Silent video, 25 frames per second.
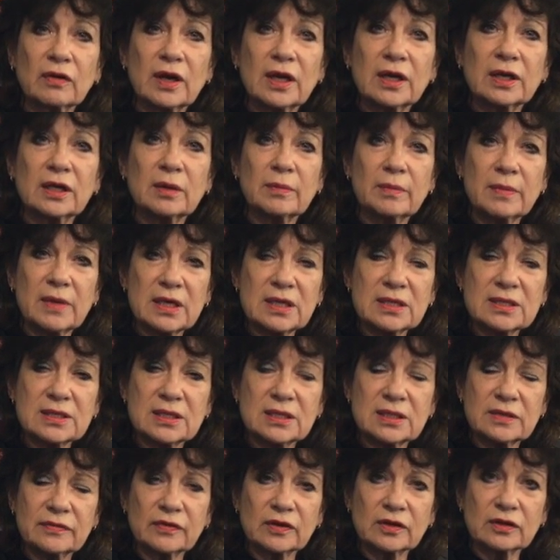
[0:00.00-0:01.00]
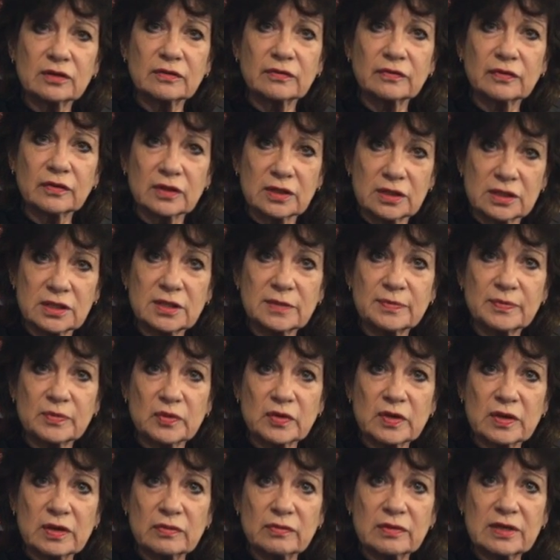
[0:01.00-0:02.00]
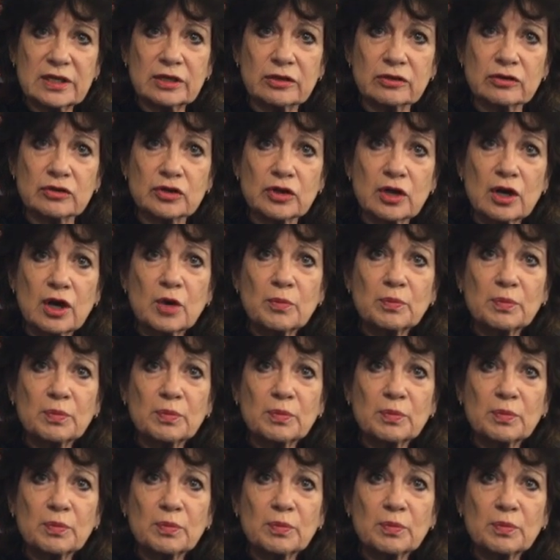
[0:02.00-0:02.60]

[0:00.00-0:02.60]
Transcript: and it makes it difficult for contemporary readers.